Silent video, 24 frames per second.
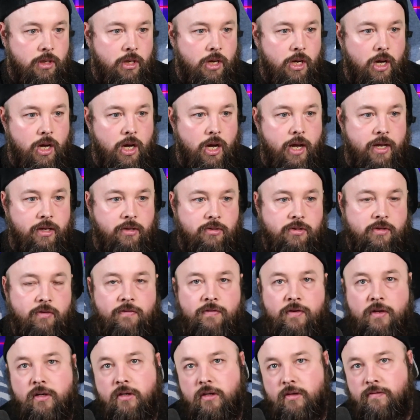I use
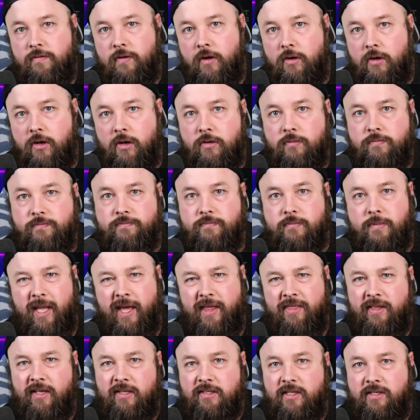Affinity Photo.
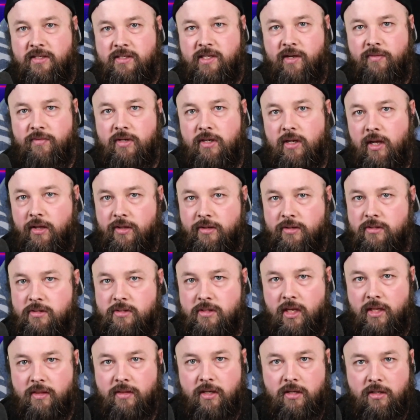I think it's like
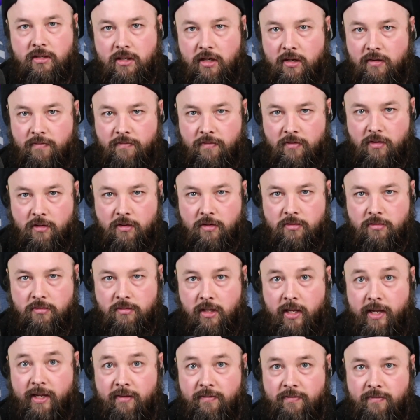$70, and then you get it for
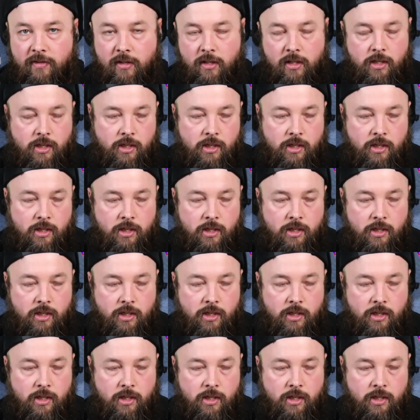life.